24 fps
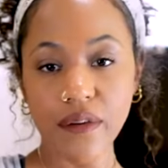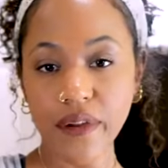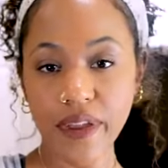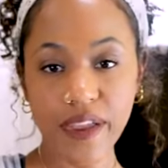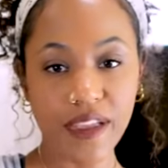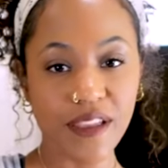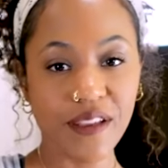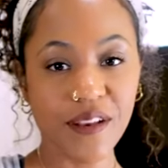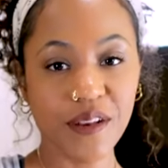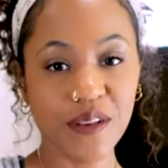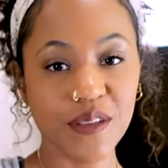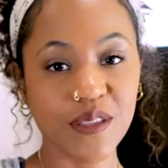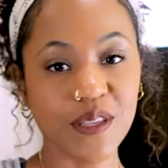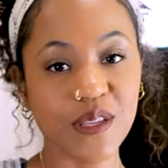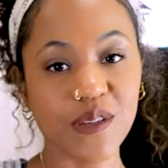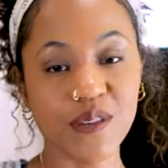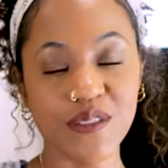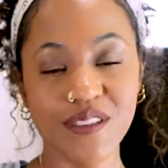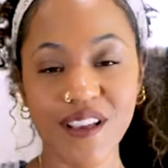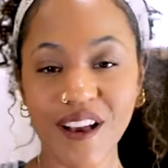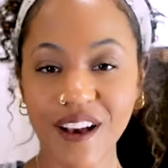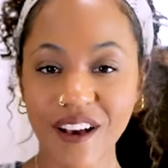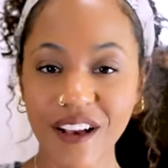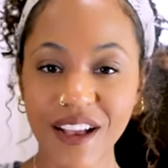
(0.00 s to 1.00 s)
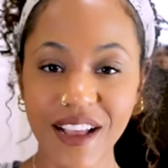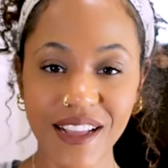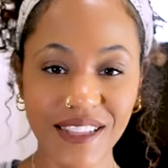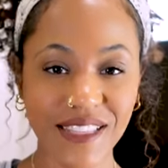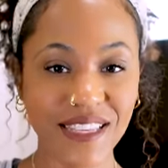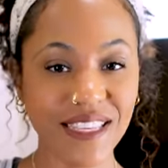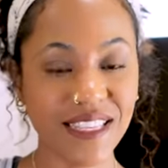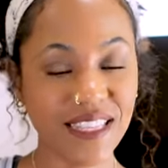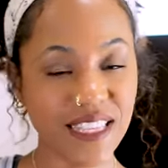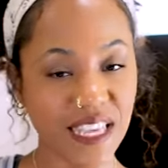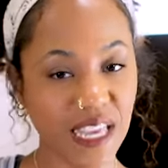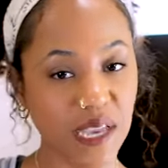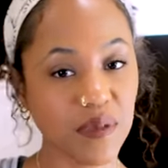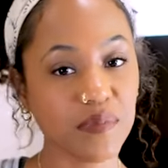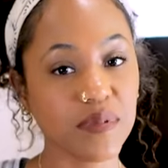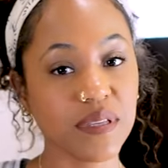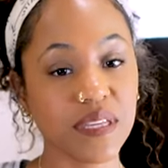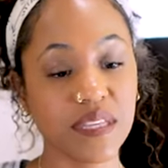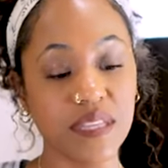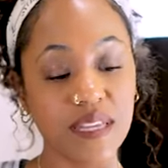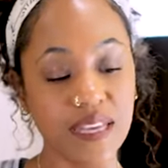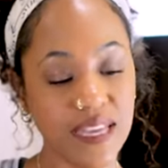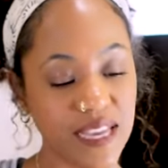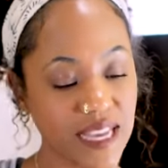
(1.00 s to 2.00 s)
right, y'all, so y'all got to skip
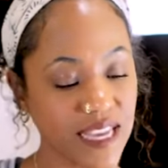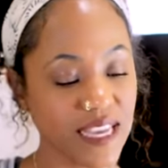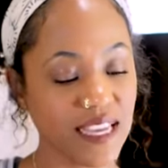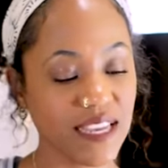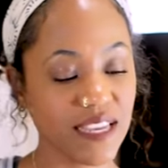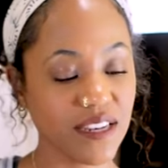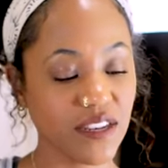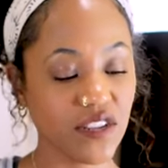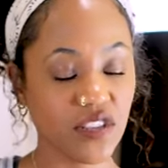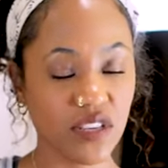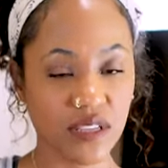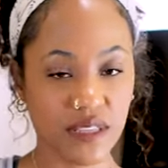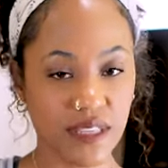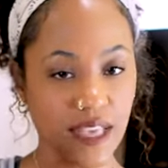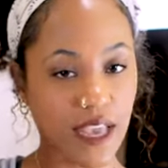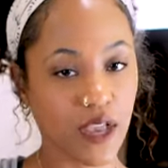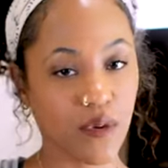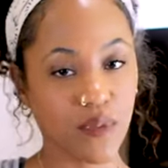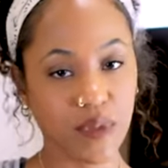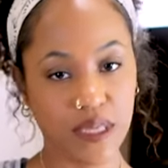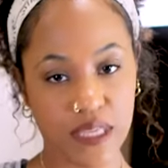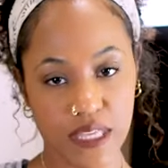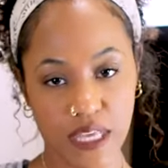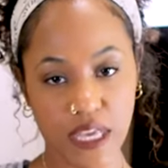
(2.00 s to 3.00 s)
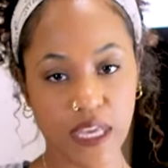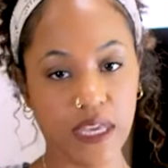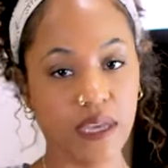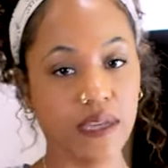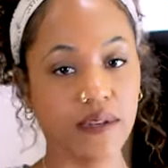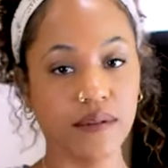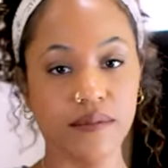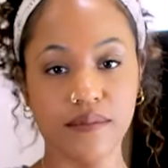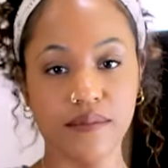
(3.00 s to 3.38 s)
to the end, just like we said.